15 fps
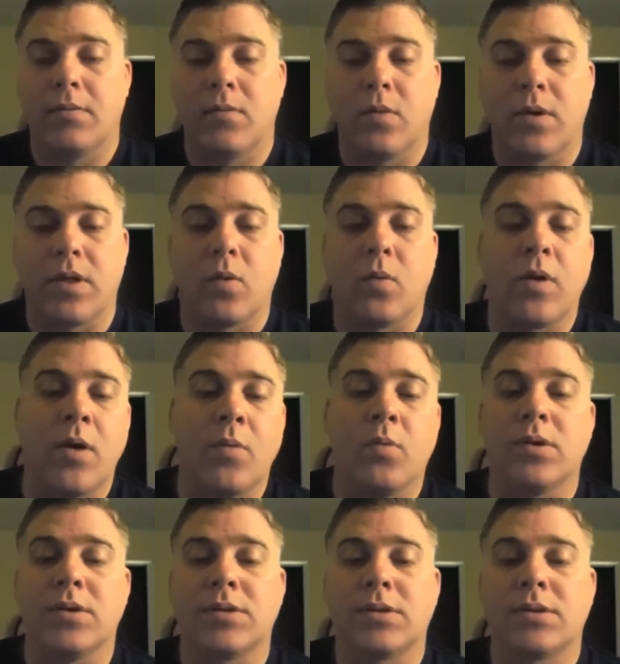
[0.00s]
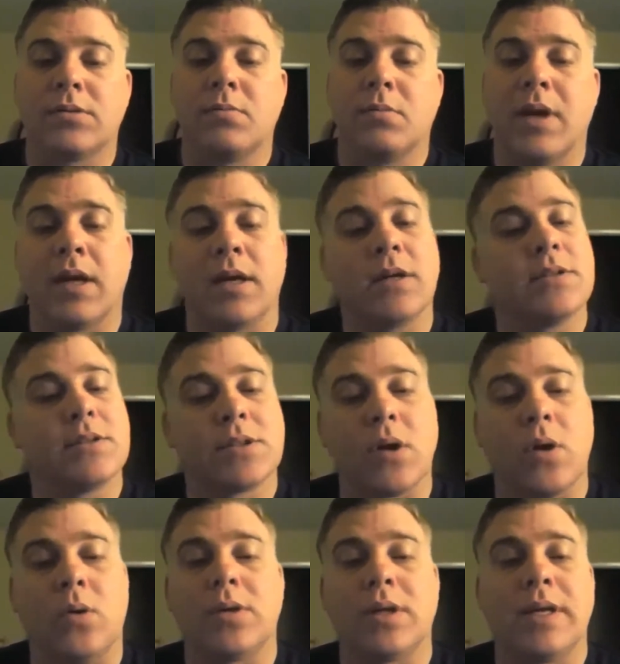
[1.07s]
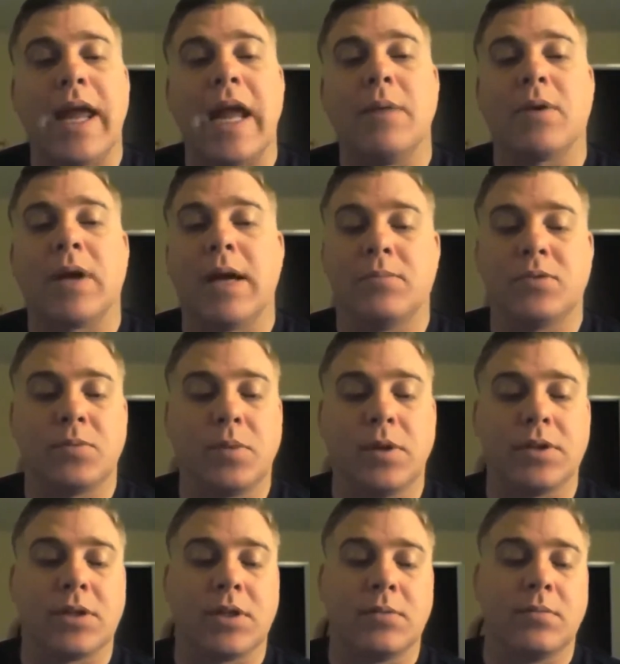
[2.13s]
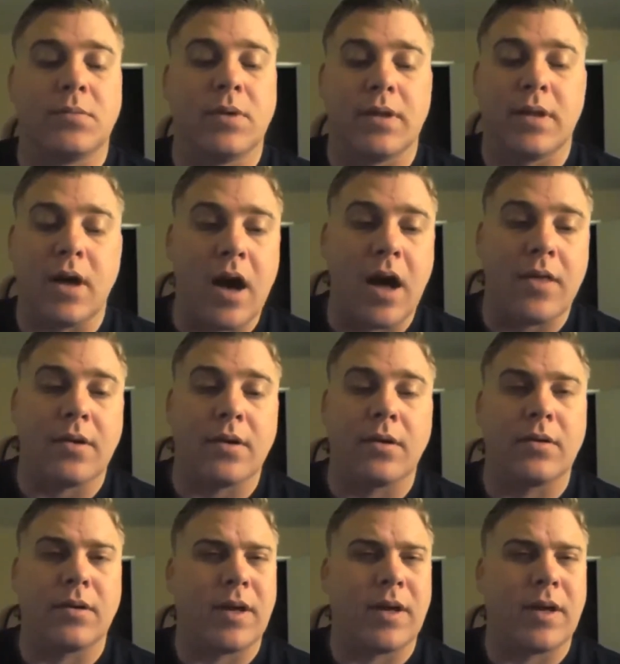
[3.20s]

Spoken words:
where the one was being consoled in Abraham's bosom, and the other,